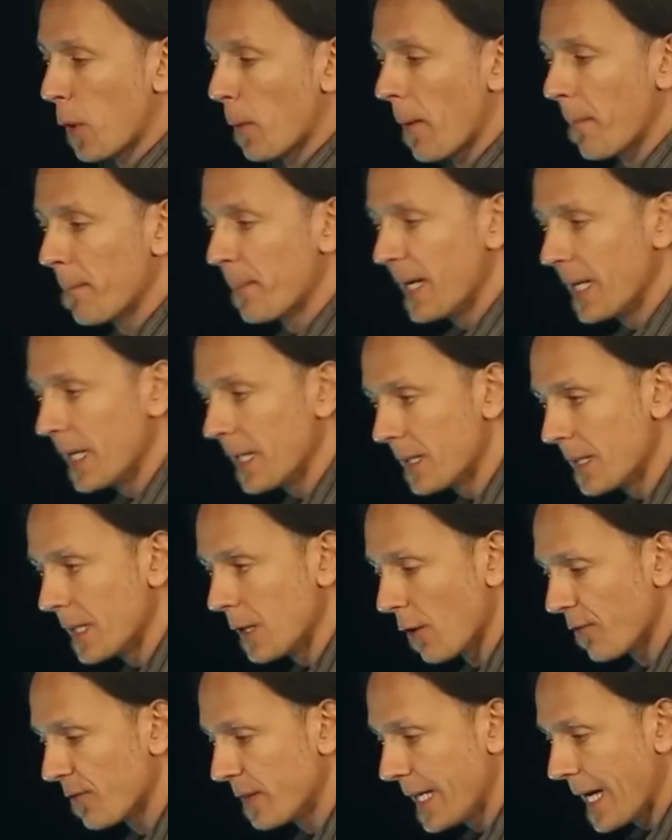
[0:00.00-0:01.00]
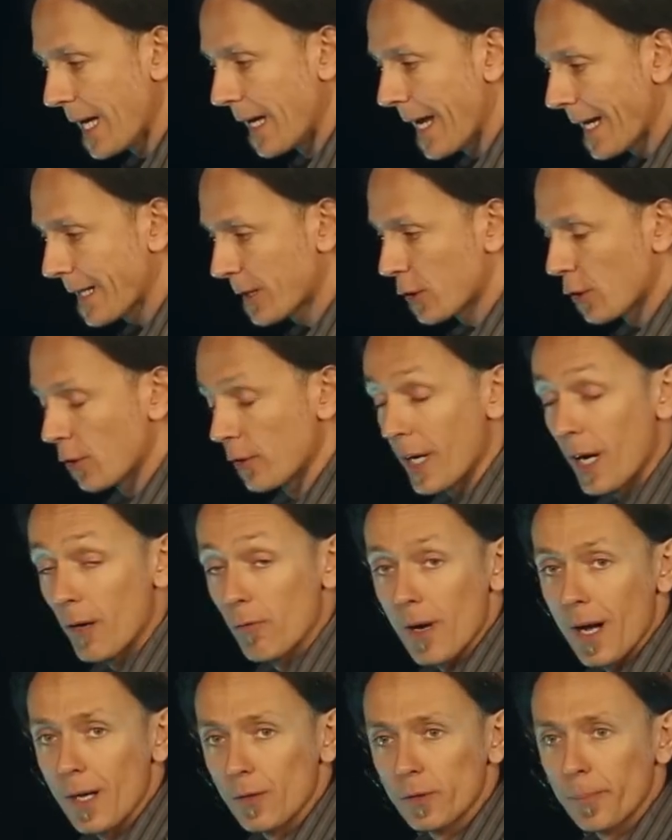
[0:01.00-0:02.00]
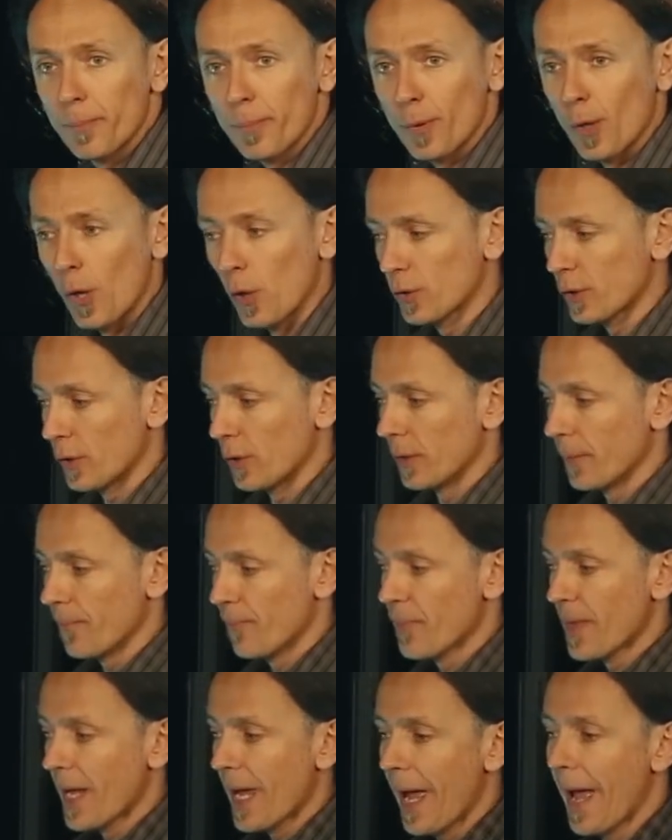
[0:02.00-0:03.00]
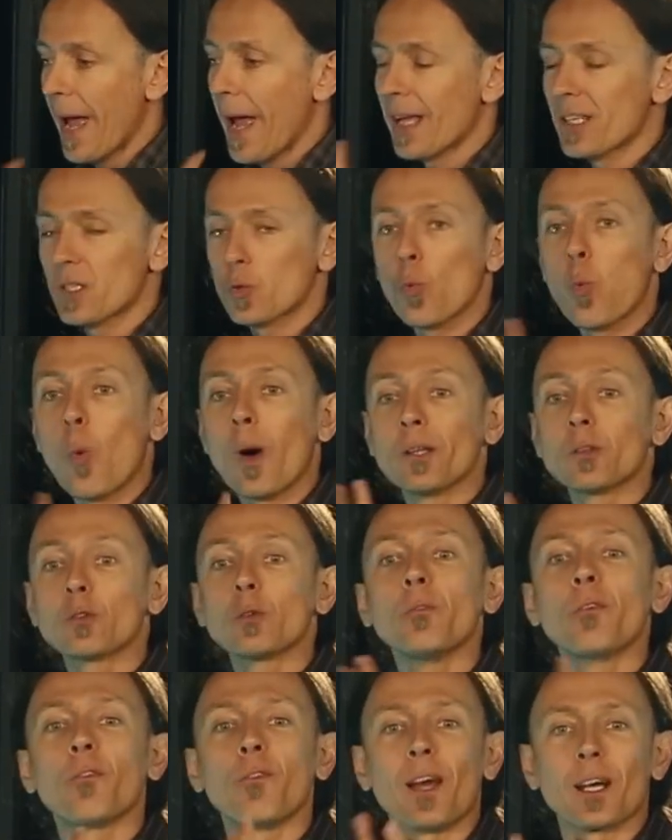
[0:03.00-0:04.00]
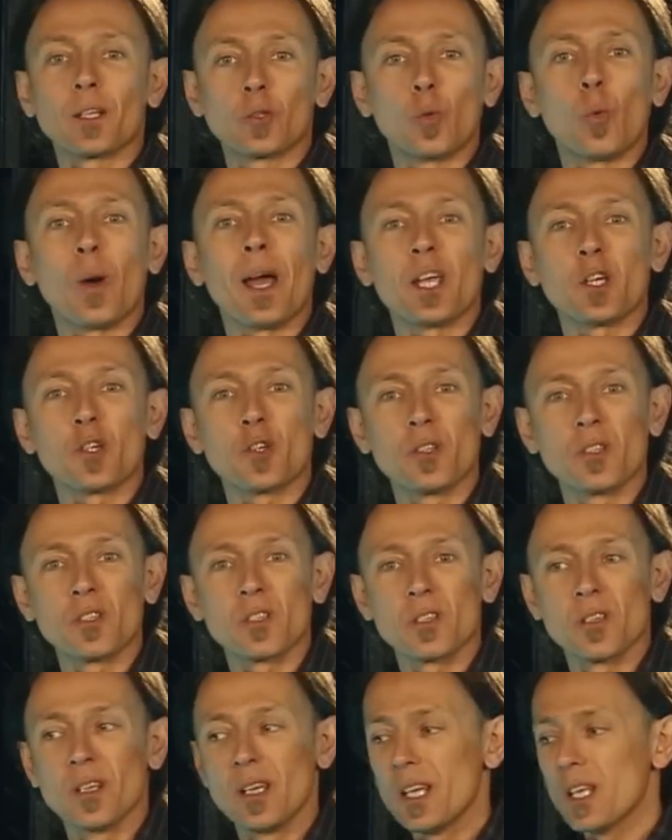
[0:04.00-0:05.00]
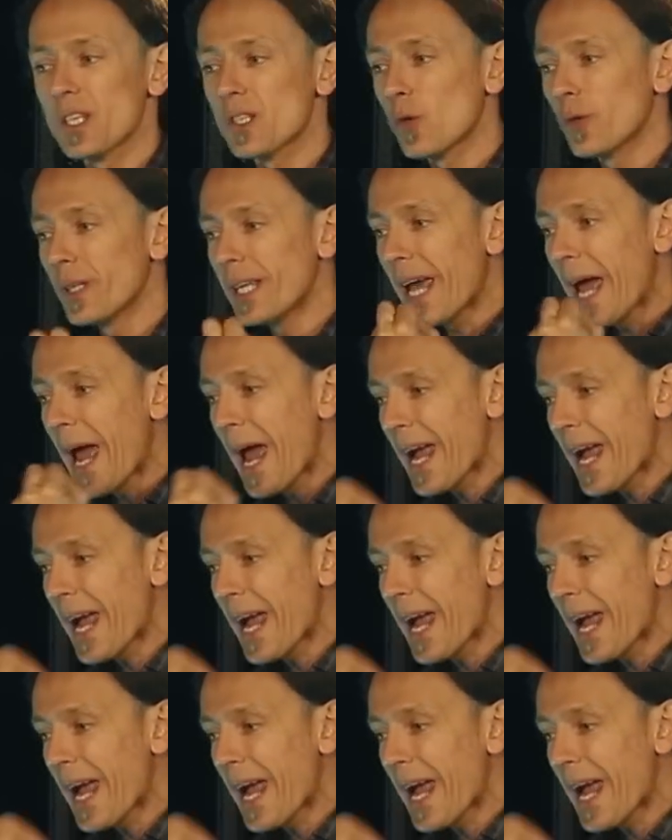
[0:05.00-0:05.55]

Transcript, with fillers: probability of the electron around the proton has quantum fluctuations. So the